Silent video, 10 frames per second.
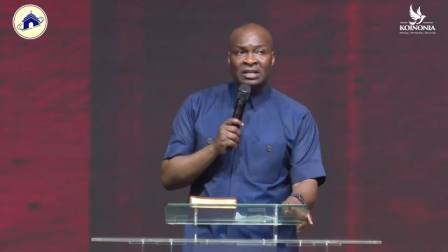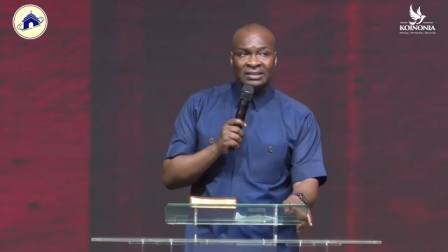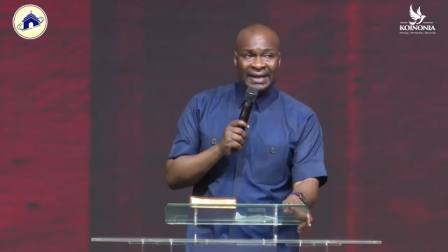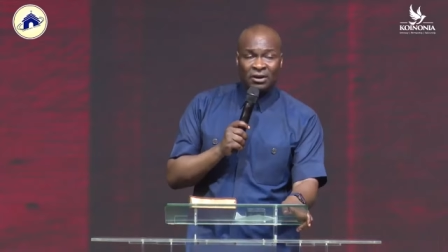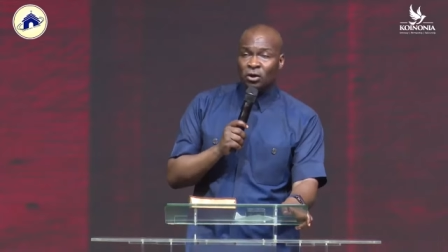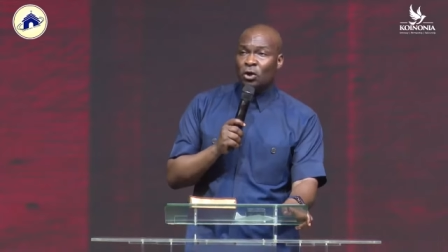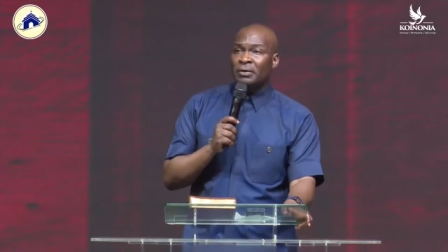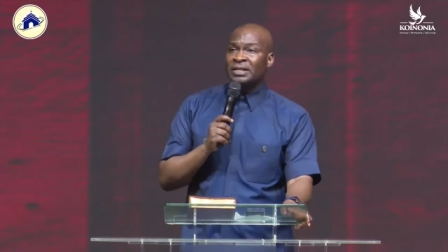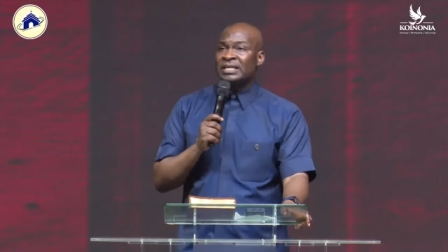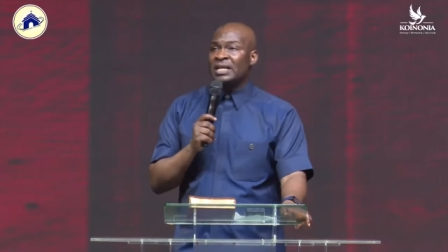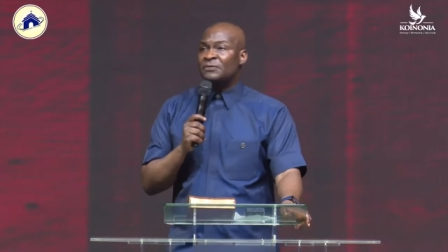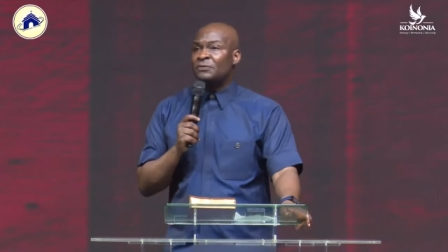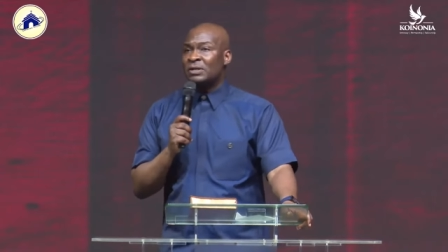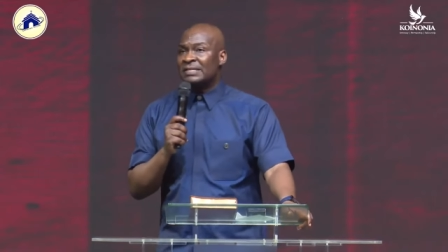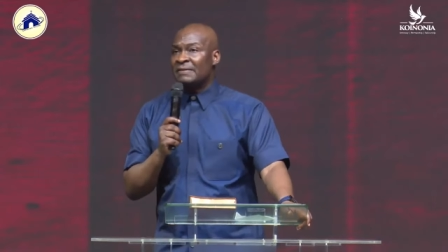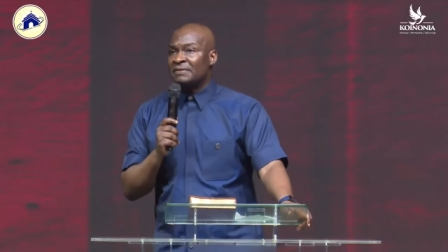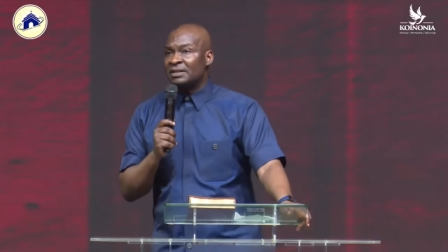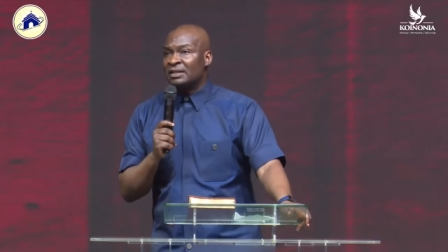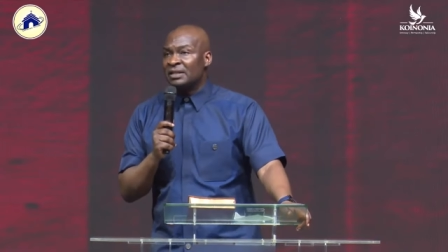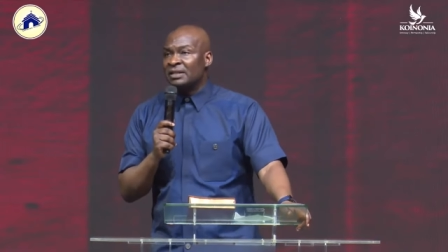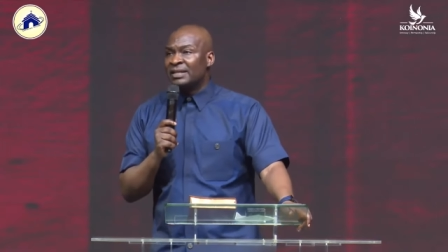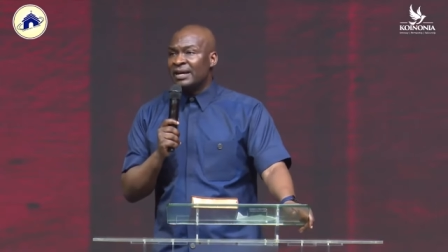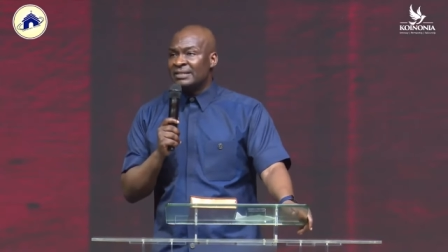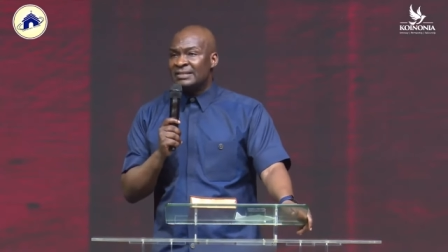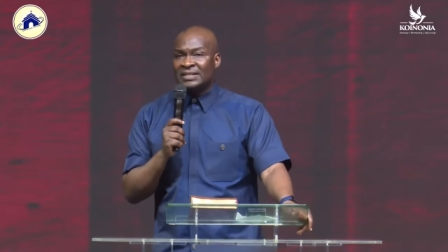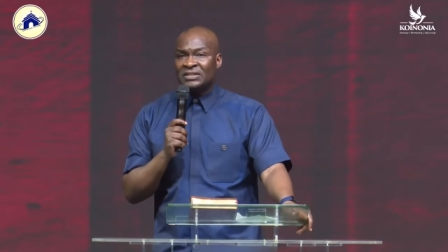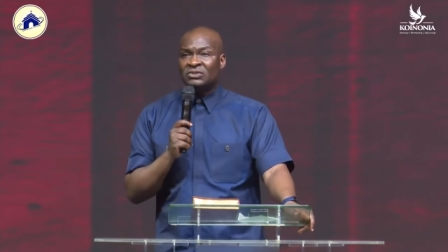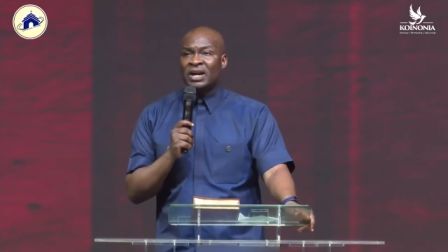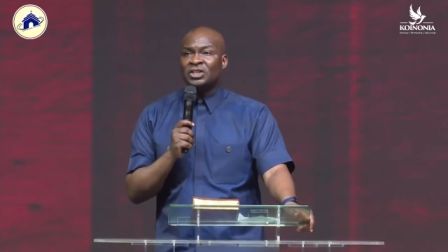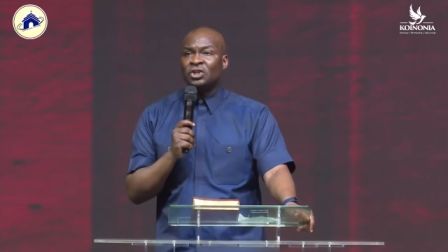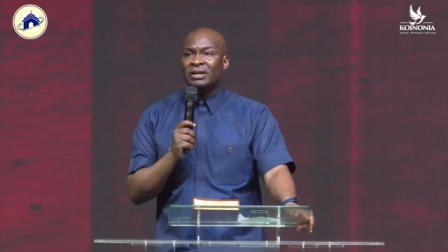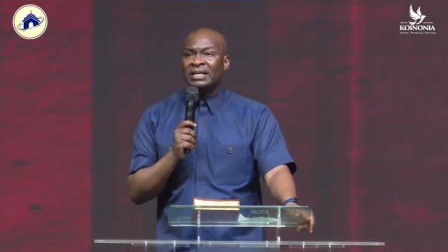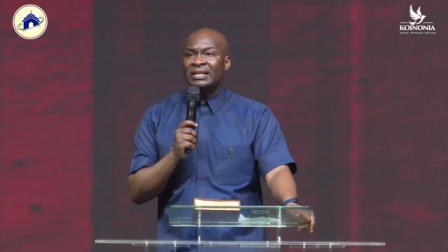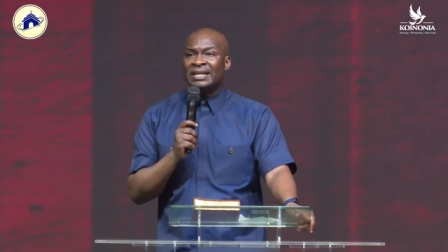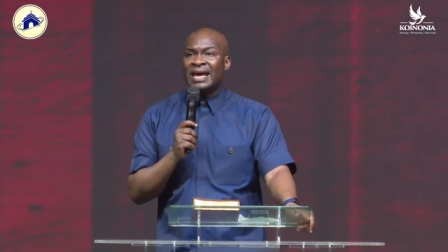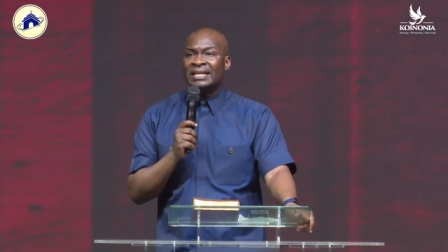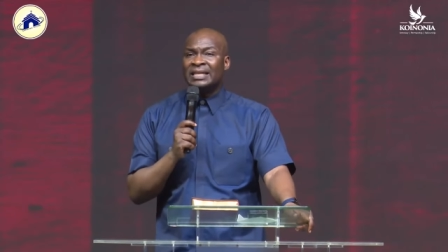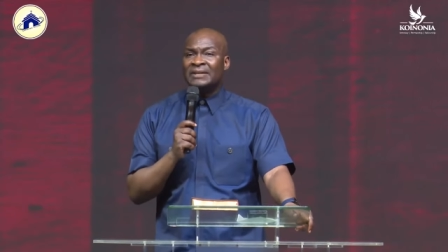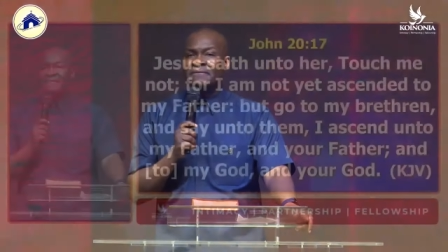Second Corinthians four, seven, there is this treasure in earthen